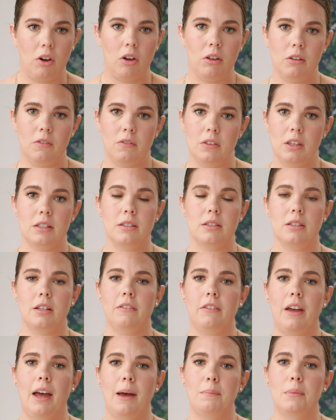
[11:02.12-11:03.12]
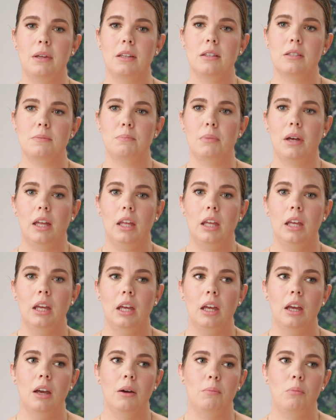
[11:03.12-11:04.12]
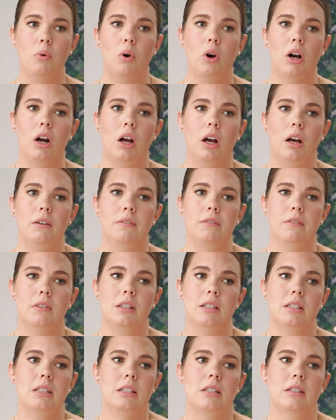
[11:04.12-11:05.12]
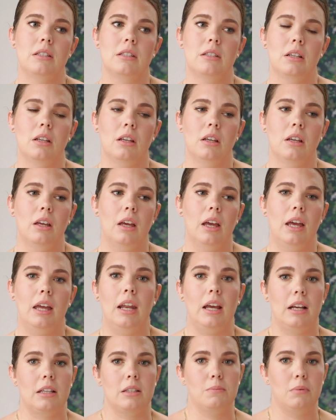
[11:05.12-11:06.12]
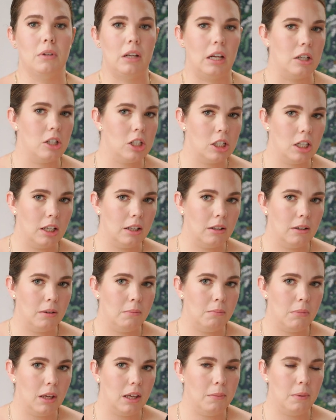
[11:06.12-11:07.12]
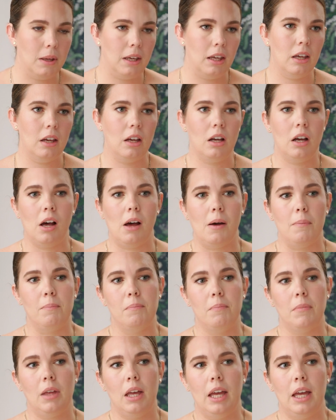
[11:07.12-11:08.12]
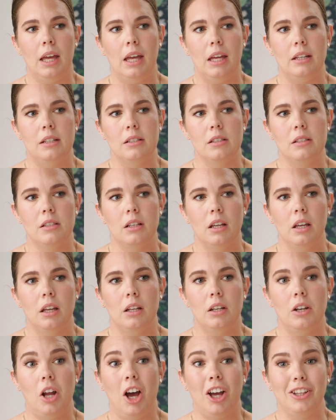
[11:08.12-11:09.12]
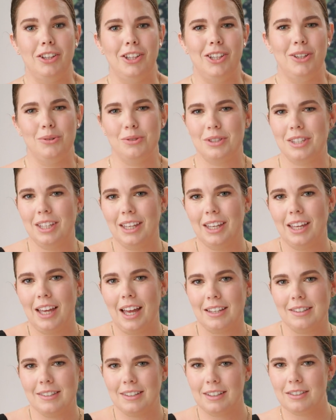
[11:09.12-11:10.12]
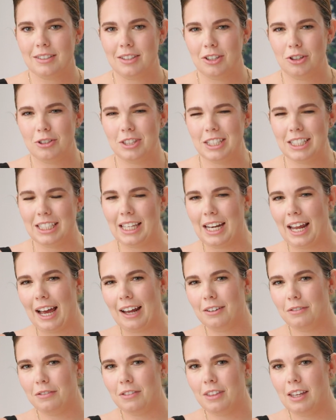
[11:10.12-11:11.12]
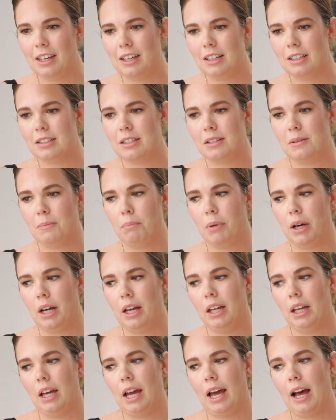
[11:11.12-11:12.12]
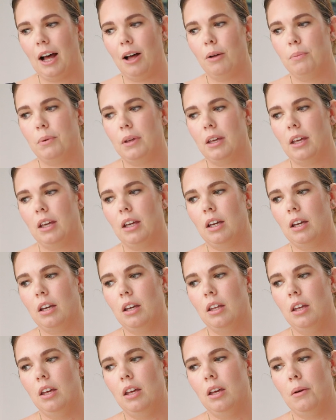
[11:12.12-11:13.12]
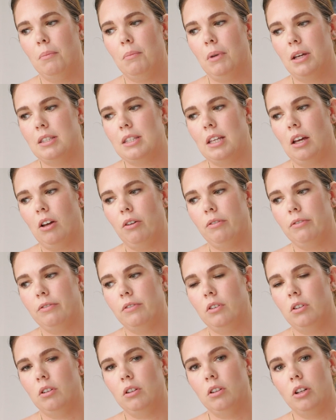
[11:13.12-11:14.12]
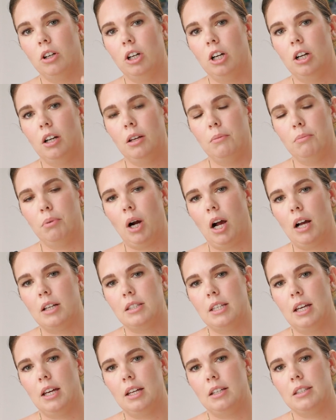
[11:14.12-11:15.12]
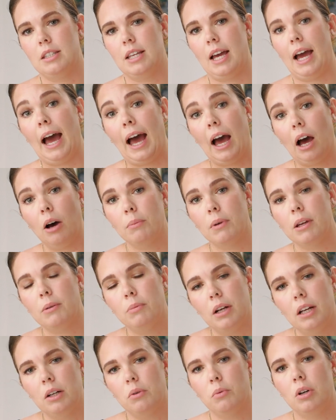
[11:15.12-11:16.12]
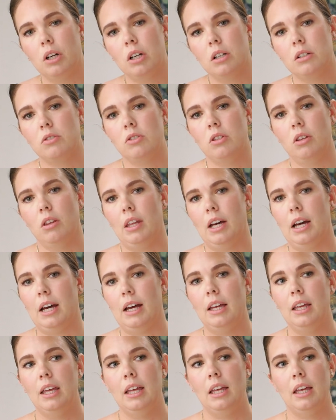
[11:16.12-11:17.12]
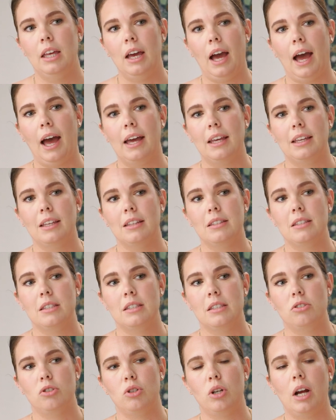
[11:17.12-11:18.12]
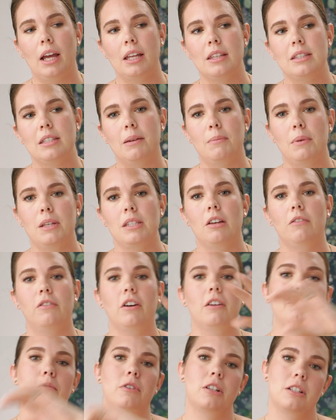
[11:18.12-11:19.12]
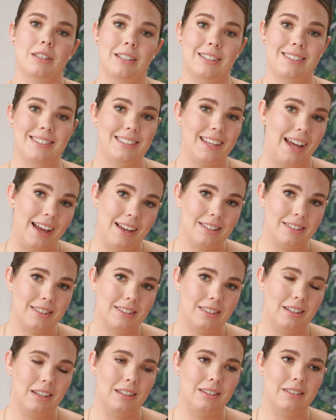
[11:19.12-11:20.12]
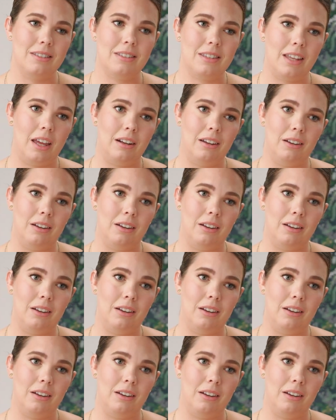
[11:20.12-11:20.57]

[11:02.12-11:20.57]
all of this stuff happens, but more of this is an explanation maybe, and not using it as an excuse to get out of things, but helping myself learn and process how my brain works so that I can try and set myself up for success instead